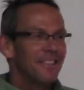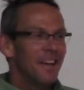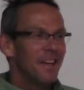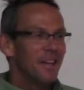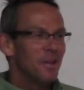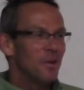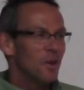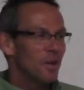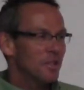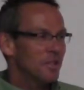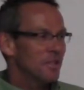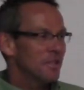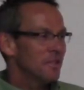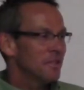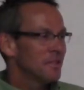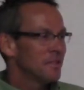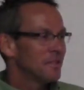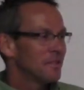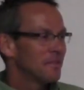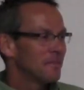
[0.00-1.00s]
Any
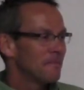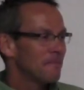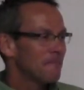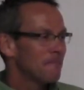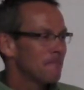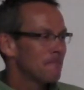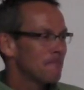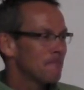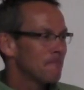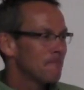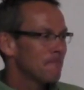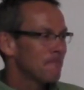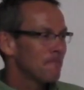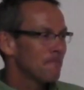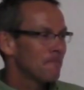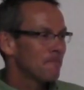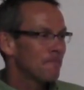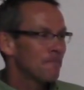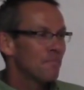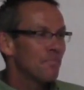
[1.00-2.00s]
questions?
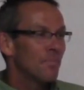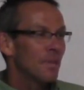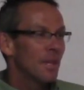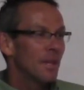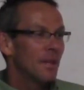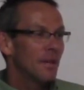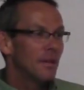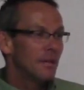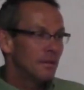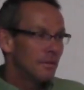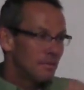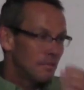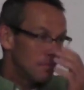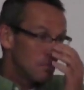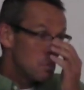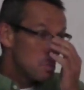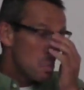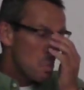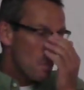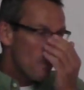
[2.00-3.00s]
Part of the
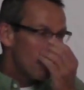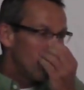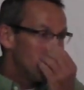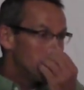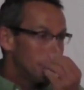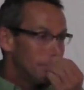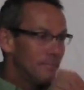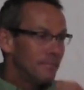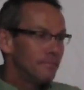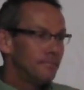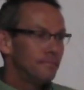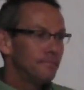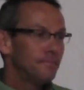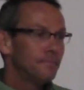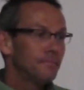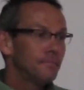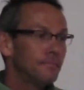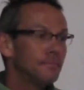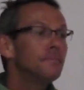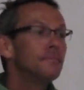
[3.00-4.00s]
REM, I
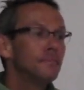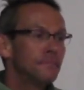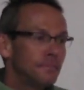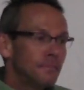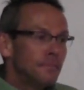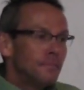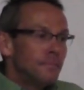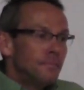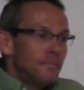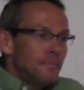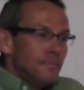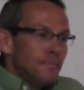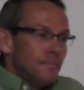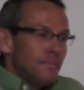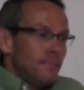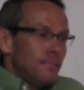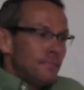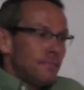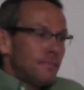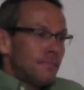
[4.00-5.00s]
heard that
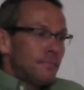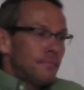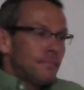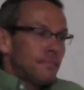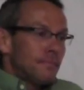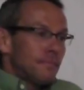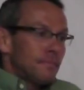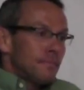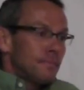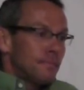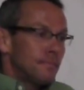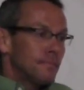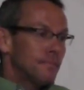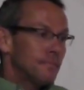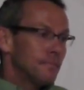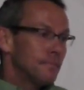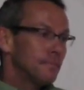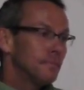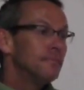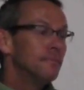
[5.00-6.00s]
uh, as long as you
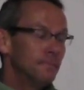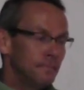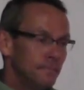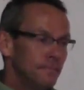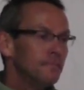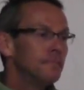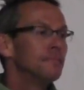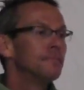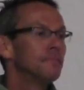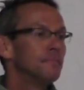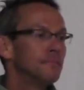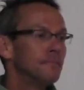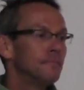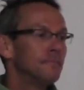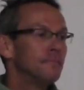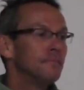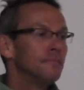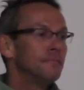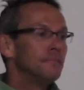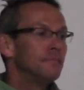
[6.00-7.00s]
dream that you're in
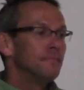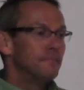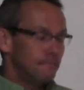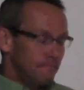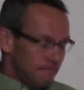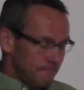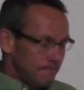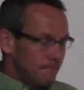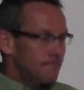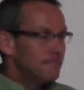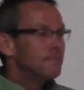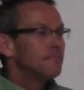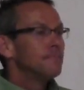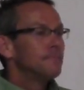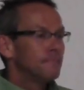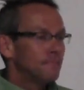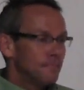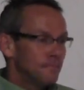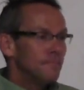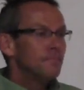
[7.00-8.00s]
REM three. is
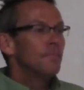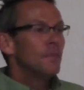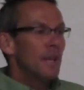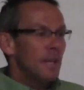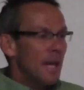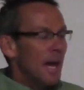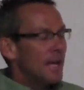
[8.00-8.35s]
that correct?